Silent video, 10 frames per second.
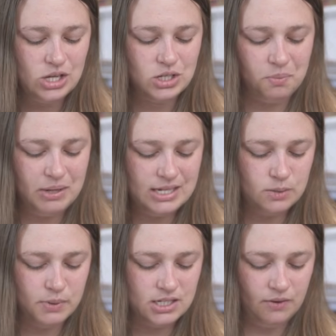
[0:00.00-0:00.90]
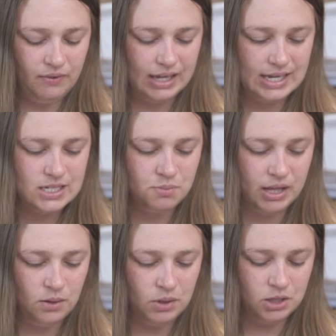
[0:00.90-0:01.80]
So be specific,
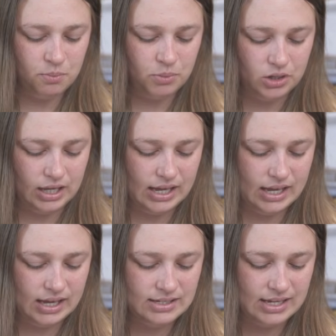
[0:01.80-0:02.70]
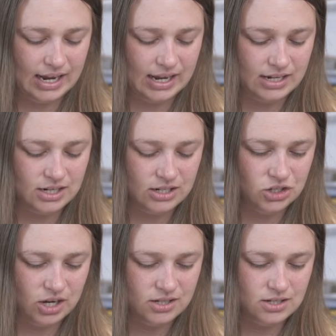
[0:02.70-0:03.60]
explain what the book is, and
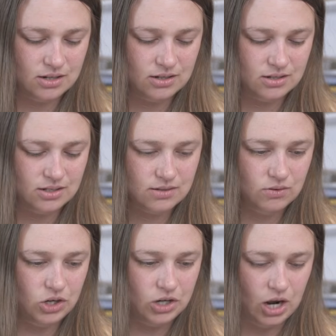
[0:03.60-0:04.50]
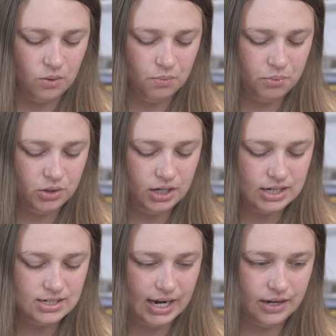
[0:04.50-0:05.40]
just put in
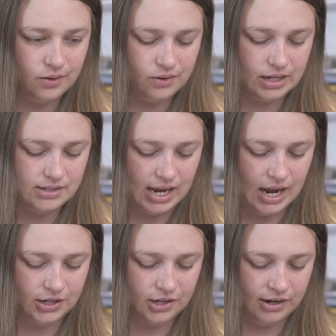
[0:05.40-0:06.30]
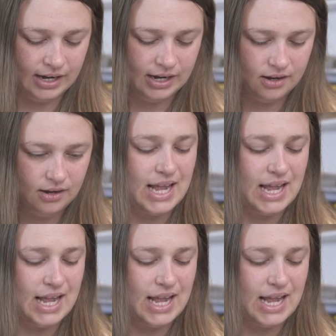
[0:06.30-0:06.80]
a title that is accurate.